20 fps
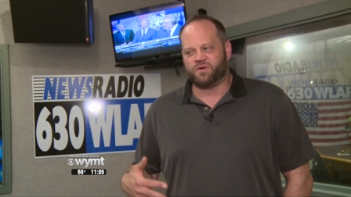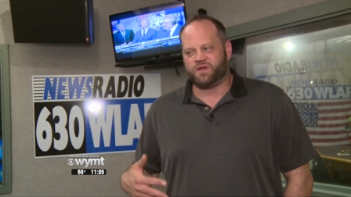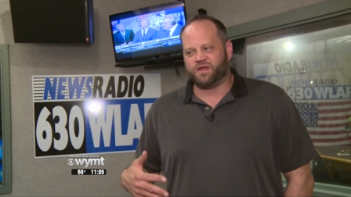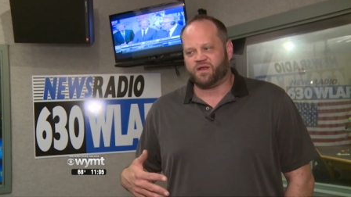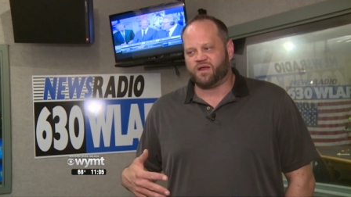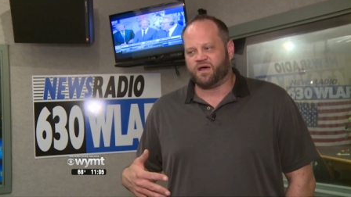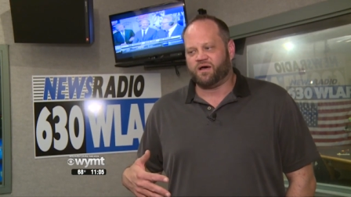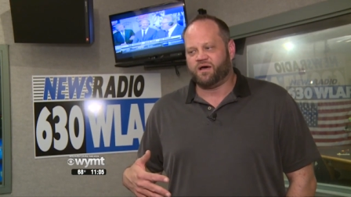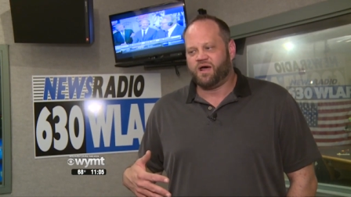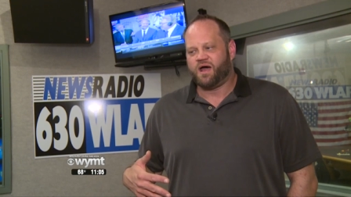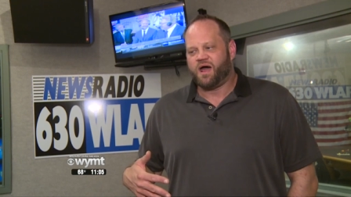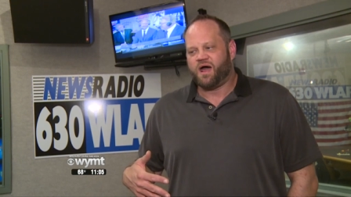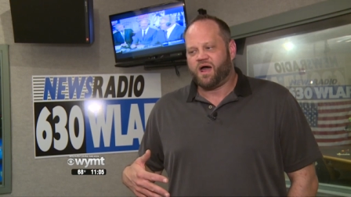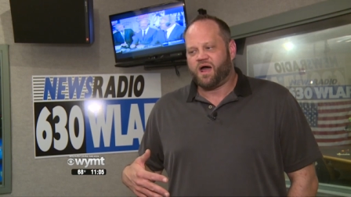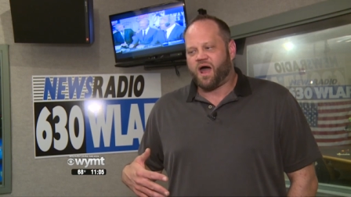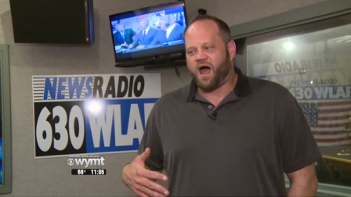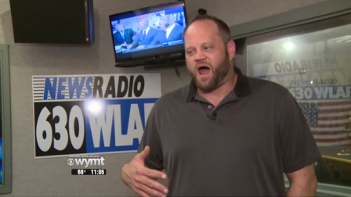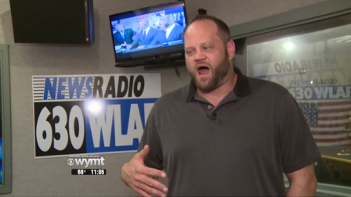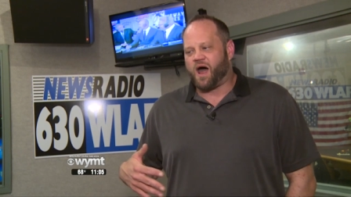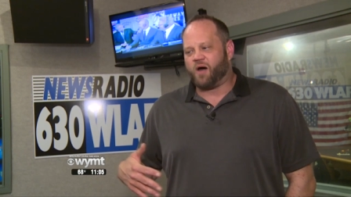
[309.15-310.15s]
but in a
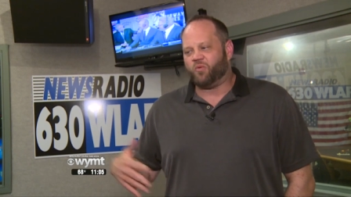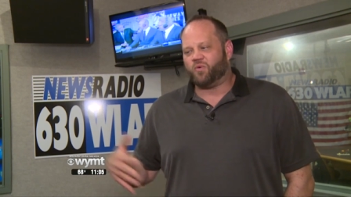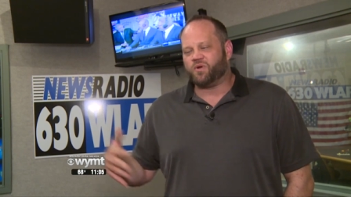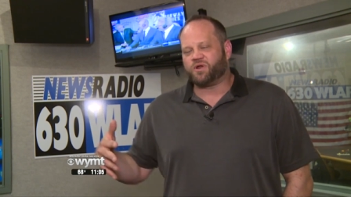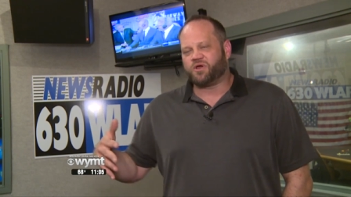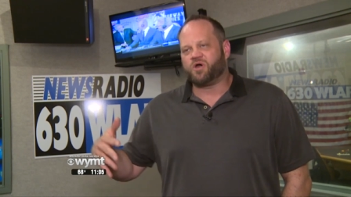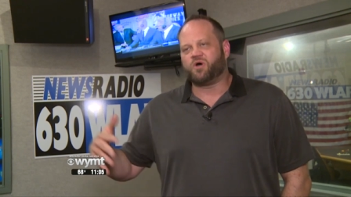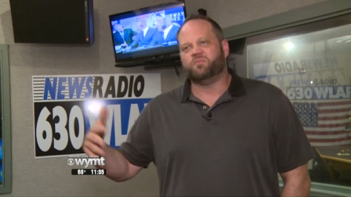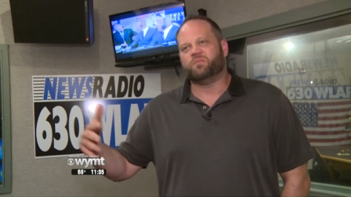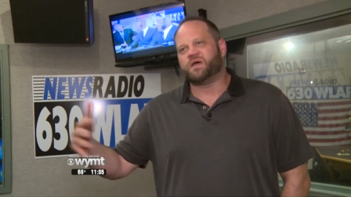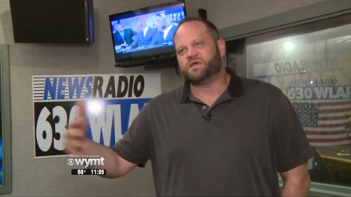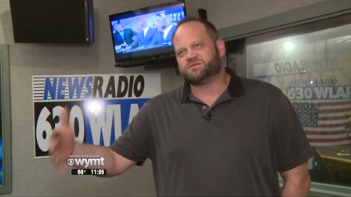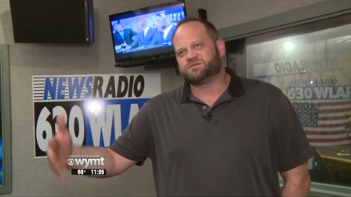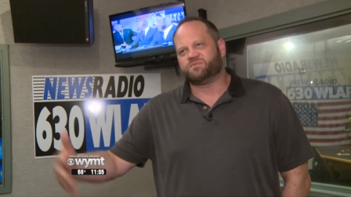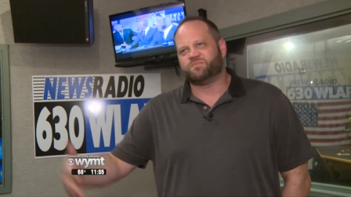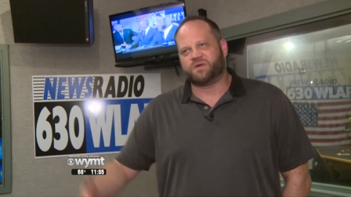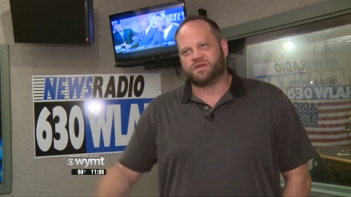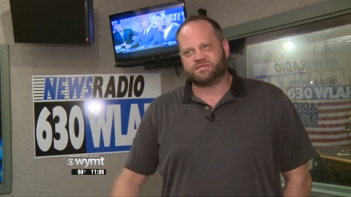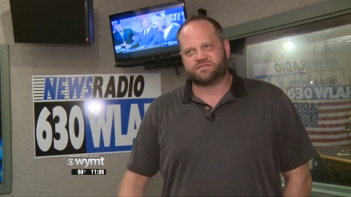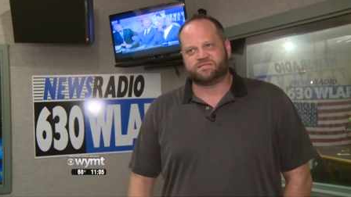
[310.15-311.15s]
I want to go make
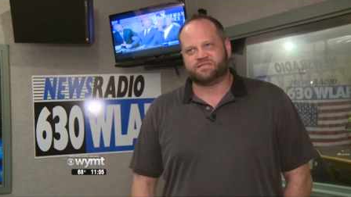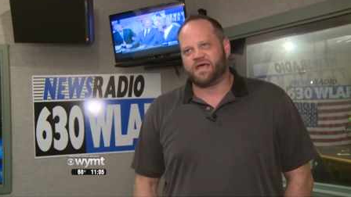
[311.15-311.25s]
somebody's